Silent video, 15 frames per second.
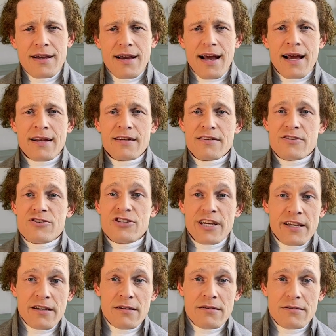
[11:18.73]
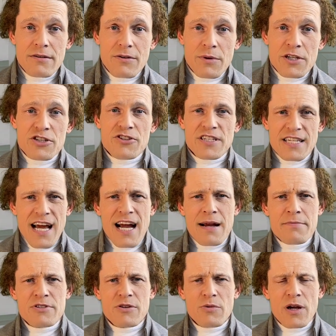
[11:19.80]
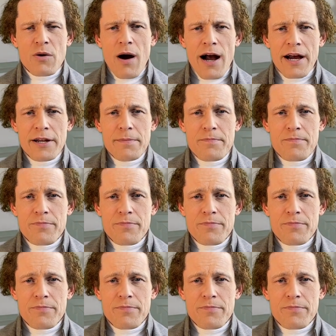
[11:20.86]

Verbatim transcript: and zeal which the times required,